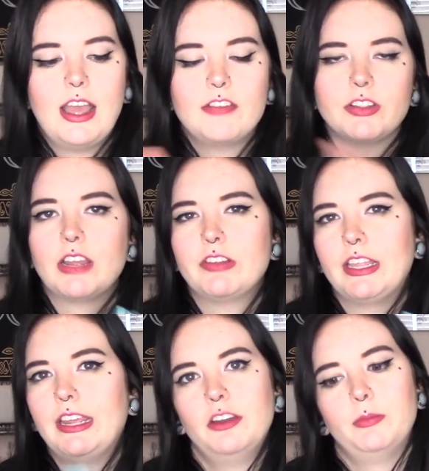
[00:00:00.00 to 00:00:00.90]
I feel like
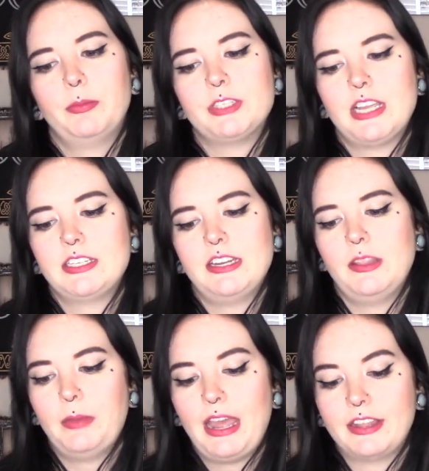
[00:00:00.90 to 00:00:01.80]
everything in here would be protected, and
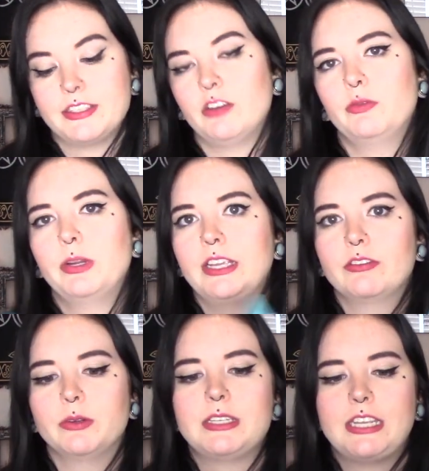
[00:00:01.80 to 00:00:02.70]
the bag itself wouldn't get
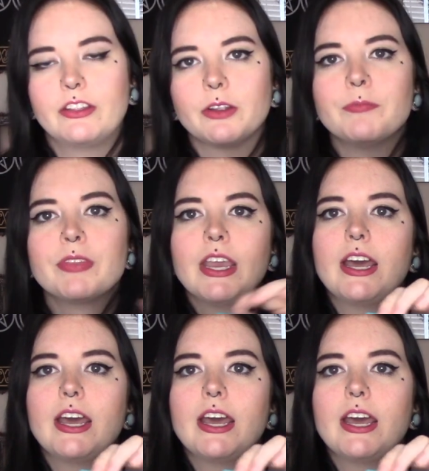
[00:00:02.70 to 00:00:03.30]
ruined either.